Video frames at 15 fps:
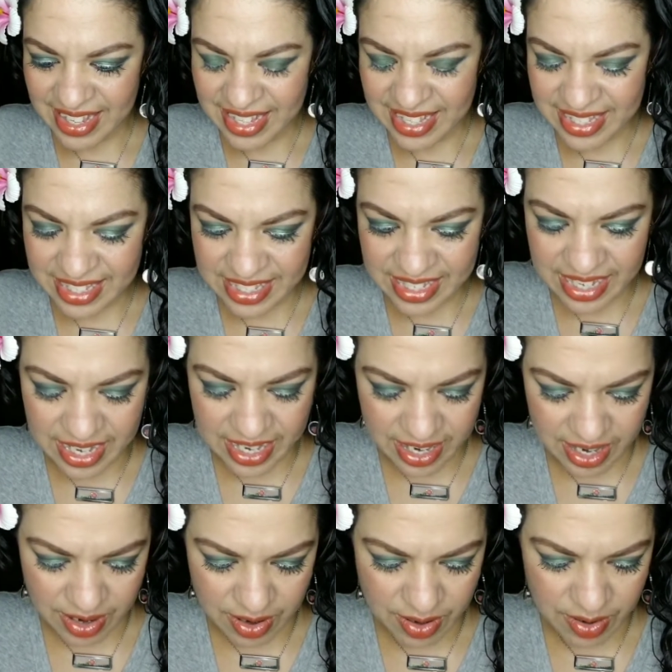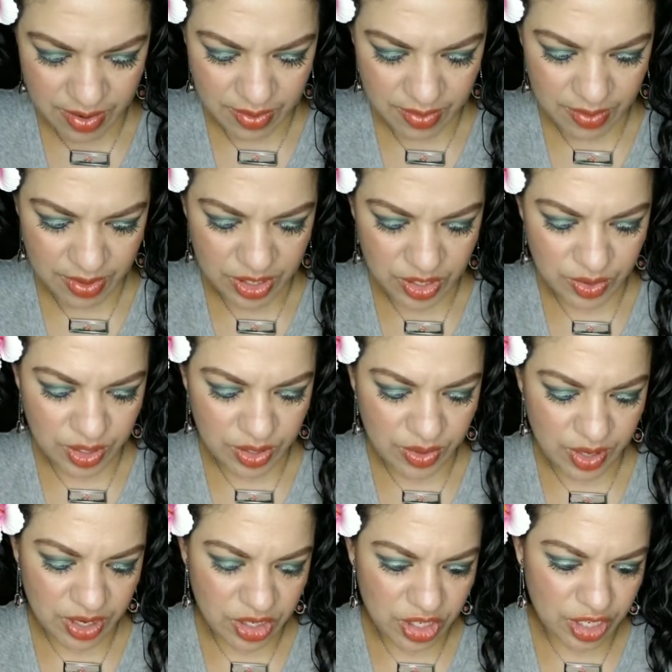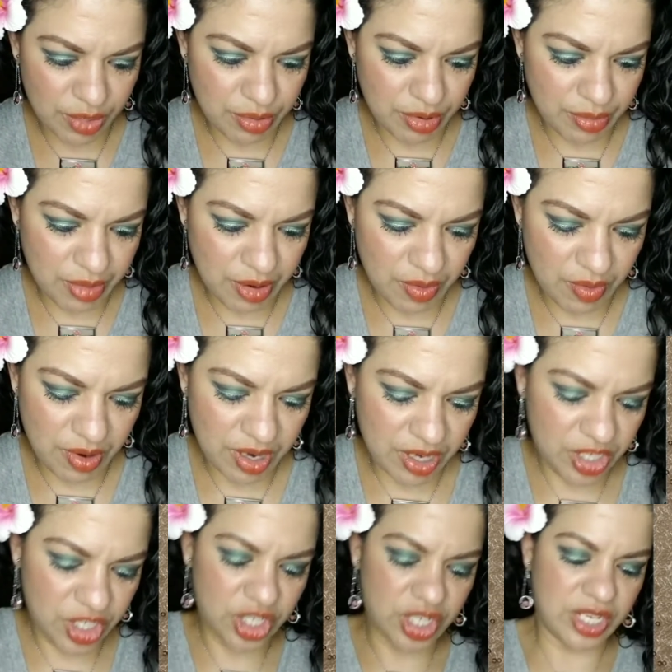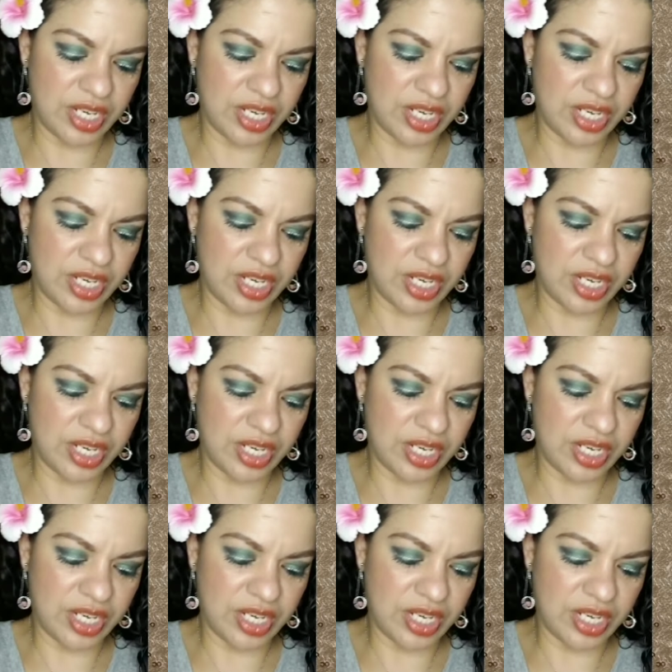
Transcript: see here, which way do I usually put my watch?